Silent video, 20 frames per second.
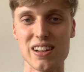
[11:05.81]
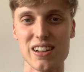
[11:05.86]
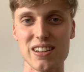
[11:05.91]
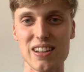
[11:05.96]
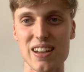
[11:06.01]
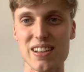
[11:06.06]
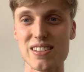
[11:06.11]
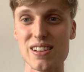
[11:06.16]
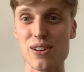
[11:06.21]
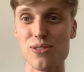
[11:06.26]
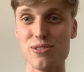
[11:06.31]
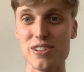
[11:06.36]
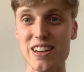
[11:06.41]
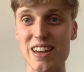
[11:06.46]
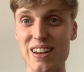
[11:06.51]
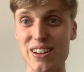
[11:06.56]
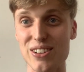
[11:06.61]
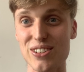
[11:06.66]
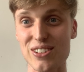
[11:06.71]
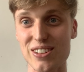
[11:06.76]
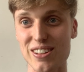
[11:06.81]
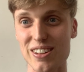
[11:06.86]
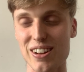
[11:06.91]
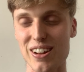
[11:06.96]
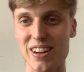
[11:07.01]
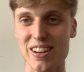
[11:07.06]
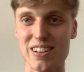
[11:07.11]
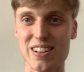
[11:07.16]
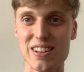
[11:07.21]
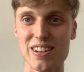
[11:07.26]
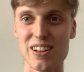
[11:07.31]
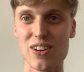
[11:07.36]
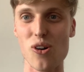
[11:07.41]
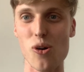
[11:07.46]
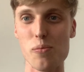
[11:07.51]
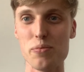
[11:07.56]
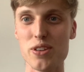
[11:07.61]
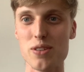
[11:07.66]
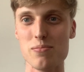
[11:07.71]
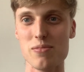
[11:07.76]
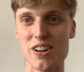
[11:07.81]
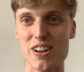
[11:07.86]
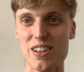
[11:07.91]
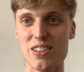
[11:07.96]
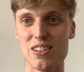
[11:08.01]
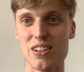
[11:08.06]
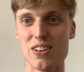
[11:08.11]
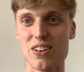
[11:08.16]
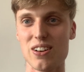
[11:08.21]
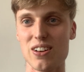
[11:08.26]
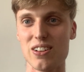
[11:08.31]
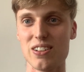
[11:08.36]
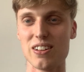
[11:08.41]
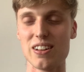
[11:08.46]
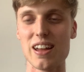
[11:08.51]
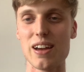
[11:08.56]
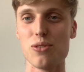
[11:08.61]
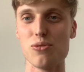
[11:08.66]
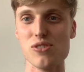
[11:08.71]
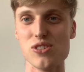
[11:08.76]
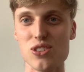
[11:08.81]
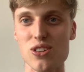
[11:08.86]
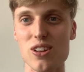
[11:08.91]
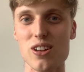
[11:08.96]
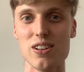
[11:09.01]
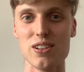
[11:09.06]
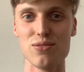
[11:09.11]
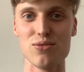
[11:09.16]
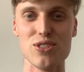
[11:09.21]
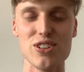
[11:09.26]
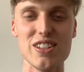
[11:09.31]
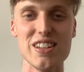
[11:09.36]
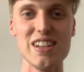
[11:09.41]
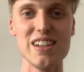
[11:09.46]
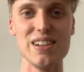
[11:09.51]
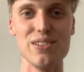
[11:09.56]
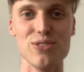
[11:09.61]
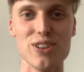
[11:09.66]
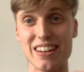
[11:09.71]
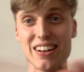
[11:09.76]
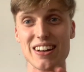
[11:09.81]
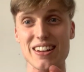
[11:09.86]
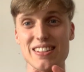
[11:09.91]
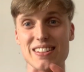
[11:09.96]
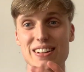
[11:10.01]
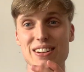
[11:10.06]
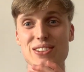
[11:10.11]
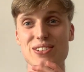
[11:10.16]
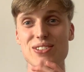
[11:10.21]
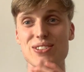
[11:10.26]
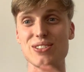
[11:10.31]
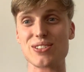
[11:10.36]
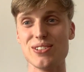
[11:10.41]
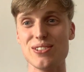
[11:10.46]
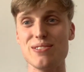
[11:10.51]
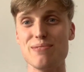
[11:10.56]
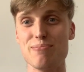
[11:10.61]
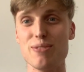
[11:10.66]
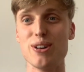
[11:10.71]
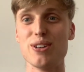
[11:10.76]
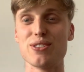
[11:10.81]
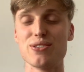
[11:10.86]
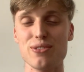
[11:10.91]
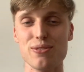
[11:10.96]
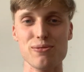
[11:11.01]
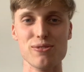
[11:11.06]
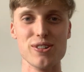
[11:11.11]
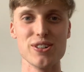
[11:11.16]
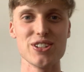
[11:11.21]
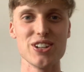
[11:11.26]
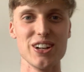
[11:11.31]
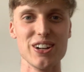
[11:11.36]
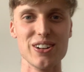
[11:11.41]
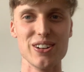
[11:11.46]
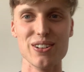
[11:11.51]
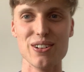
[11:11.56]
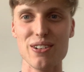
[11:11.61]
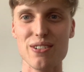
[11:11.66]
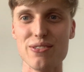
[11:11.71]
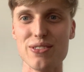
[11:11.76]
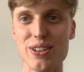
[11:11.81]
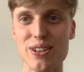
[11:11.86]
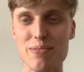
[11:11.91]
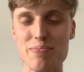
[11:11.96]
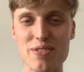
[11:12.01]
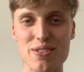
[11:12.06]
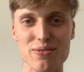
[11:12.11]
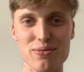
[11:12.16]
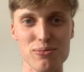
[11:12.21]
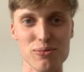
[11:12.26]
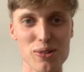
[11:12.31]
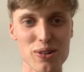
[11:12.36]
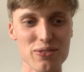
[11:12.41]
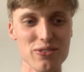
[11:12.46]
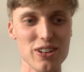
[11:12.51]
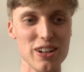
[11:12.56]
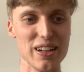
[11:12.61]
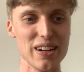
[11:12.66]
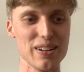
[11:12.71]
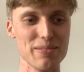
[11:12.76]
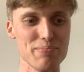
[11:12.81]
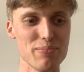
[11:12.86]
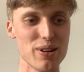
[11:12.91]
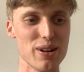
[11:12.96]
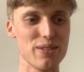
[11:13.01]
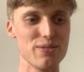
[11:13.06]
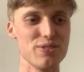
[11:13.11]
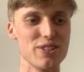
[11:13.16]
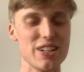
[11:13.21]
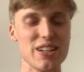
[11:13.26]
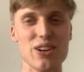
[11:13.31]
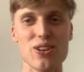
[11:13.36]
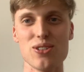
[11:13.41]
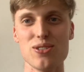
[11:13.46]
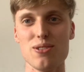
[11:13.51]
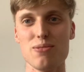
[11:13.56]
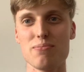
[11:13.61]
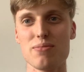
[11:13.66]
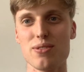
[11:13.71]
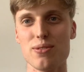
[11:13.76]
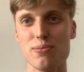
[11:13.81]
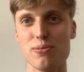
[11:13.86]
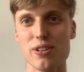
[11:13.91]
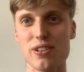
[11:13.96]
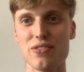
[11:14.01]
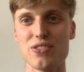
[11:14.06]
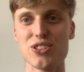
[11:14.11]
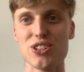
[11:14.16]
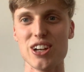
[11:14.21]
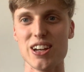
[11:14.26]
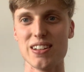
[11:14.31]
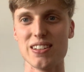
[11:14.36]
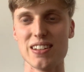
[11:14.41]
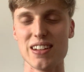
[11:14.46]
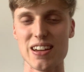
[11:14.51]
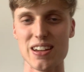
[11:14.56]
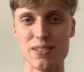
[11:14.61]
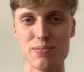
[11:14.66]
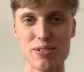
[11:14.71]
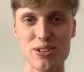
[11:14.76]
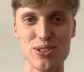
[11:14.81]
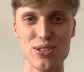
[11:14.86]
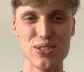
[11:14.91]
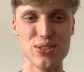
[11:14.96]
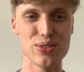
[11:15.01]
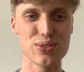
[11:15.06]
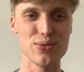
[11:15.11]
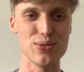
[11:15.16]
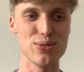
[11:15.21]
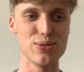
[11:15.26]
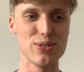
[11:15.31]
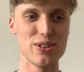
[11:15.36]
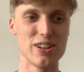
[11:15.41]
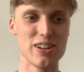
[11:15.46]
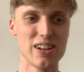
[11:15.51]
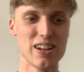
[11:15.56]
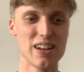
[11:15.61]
That's how we get good at like optimizing our language learning routine. Guys, thank you so much for watching. I know I've done a bit of waffling, but I really hope that what I've shared today has been useful.